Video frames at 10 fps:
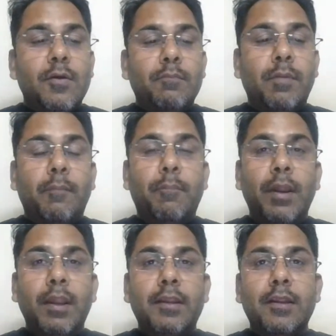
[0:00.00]

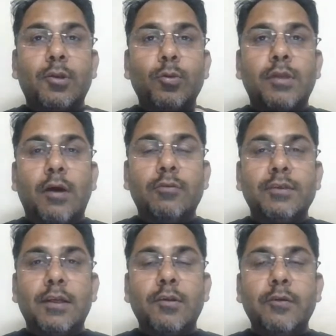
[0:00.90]
bubble in the
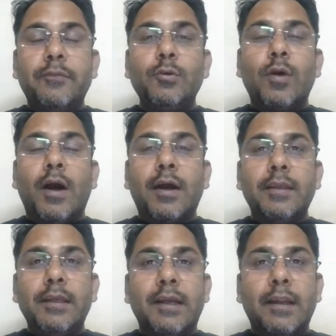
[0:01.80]
2000. If you are
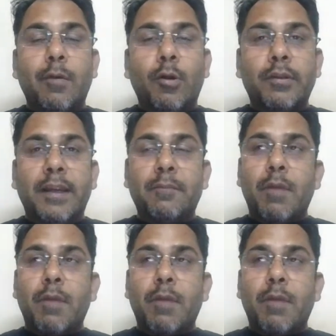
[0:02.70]
heard about that,